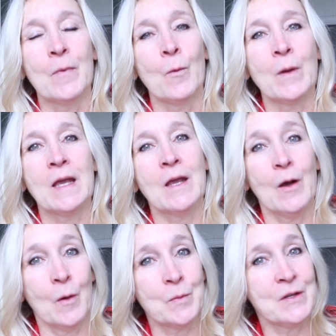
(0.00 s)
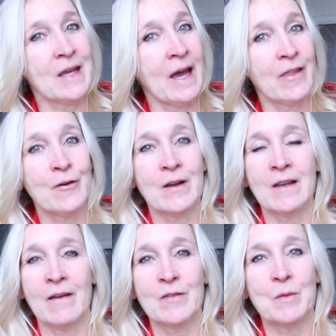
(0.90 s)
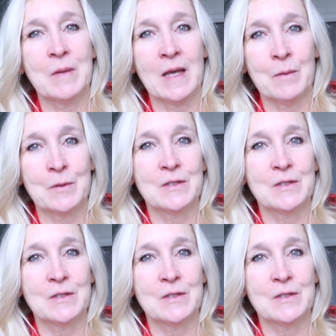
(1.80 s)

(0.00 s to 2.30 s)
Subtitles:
We hope to gather enough to be able